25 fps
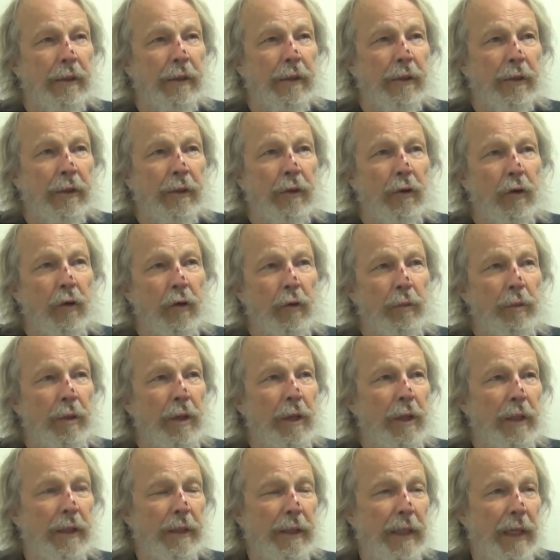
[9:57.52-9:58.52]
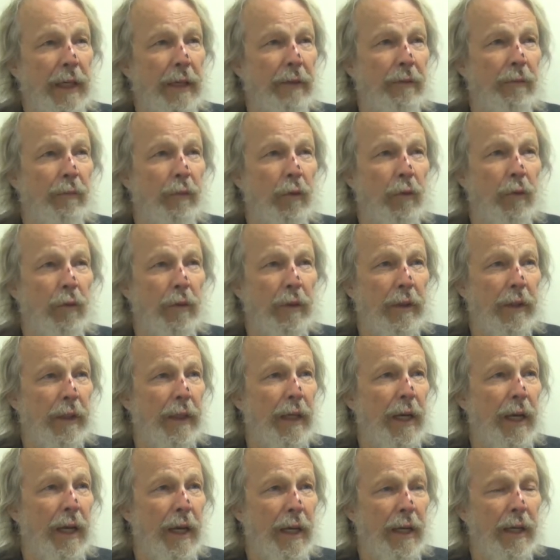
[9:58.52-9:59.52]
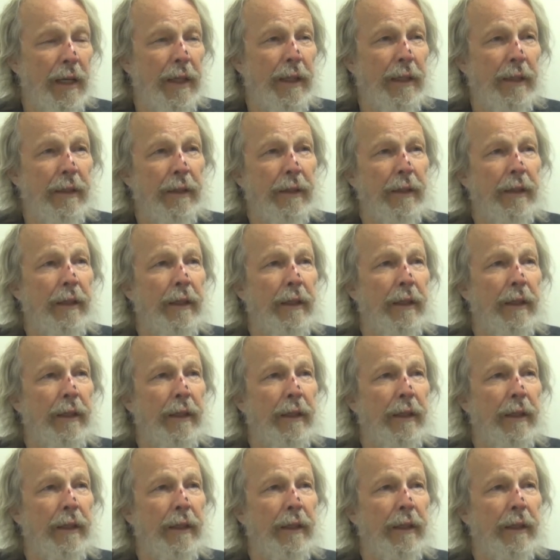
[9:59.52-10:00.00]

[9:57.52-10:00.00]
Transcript: Nicole Polly Davenport and I,